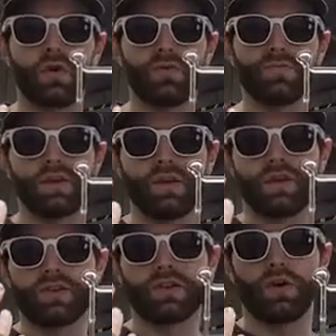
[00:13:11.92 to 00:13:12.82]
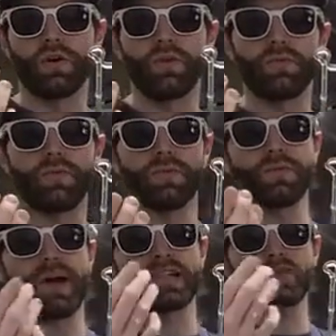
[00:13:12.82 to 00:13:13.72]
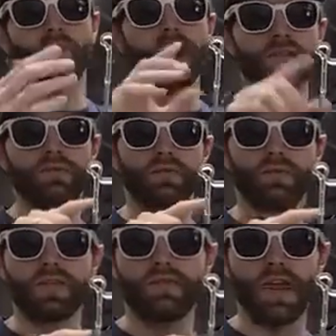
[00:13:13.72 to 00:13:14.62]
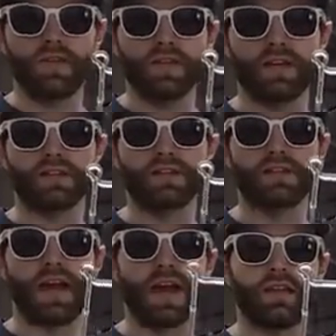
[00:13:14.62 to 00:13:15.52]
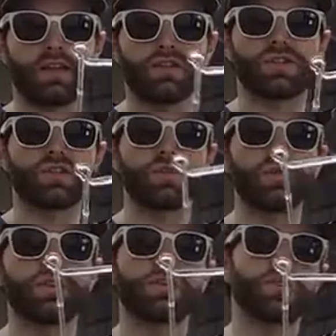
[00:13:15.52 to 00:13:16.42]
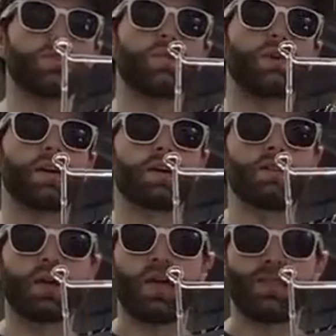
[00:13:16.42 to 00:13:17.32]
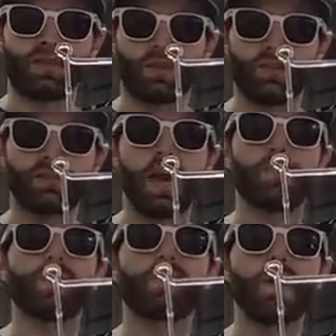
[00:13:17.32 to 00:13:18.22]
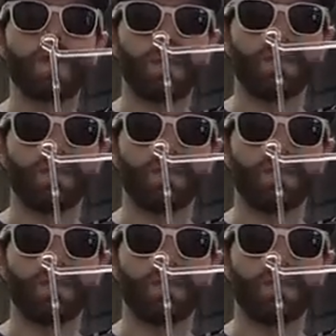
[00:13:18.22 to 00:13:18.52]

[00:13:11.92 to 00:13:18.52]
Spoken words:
thing gets out of control. So the best way to alleviate this is that as soon as you do that